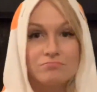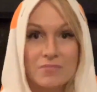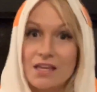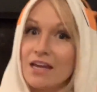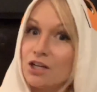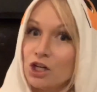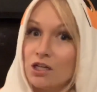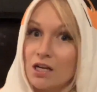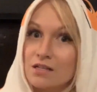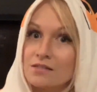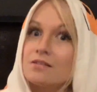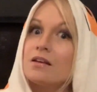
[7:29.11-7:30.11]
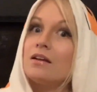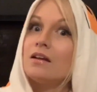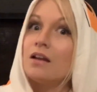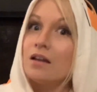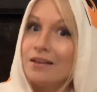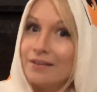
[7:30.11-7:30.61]
thank goodness,
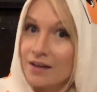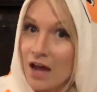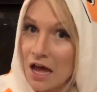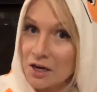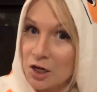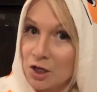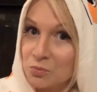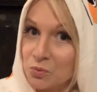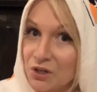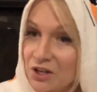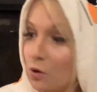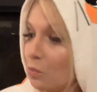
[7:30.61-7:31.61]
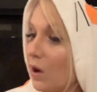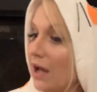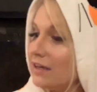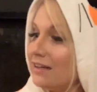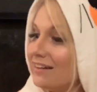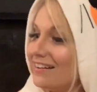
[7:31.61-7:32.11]
not a real one,